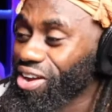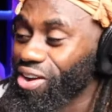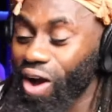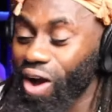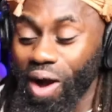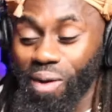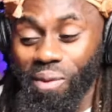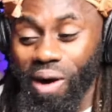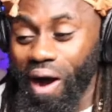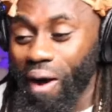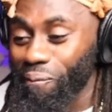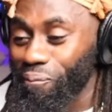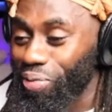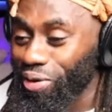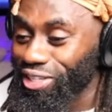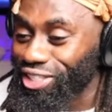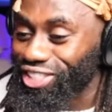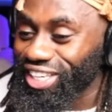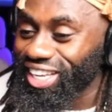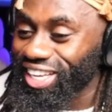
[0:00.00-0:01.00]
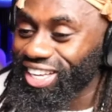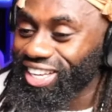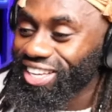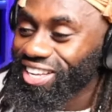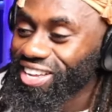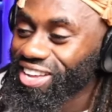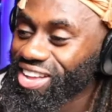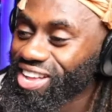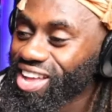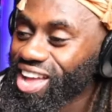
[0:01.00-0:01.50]
on,
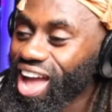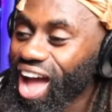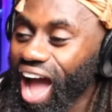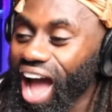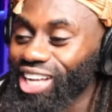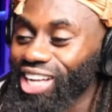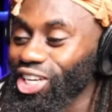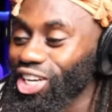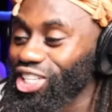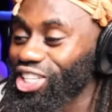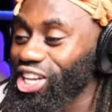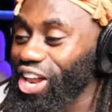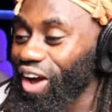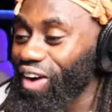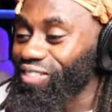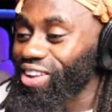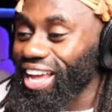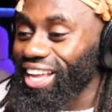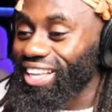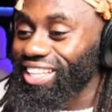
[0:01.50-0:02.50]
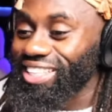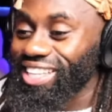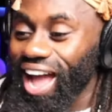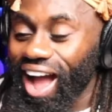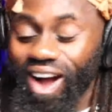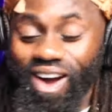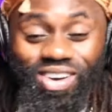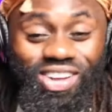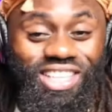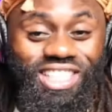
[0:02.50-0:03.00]
Putri. I just love like
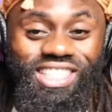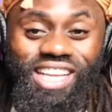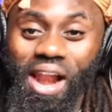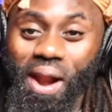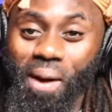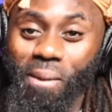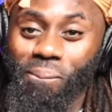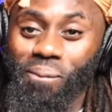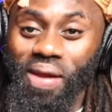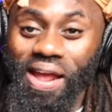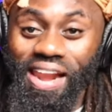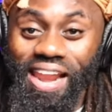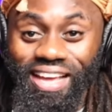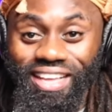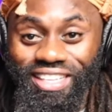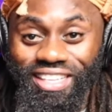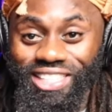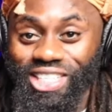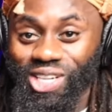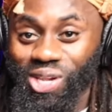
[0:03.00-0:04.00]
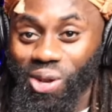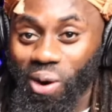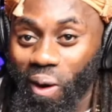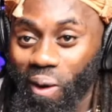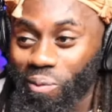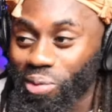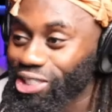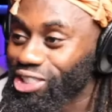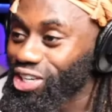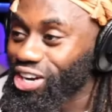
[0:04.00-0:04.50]
now it's kind of playing like in slow
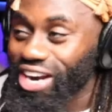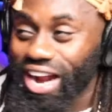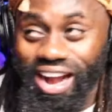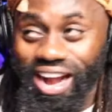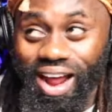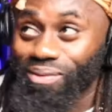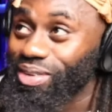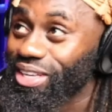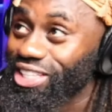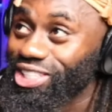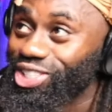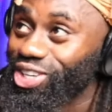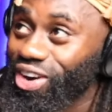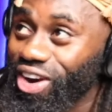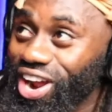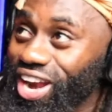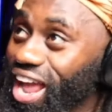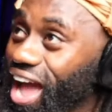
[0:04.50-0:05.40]
motion and I'm enjoying it.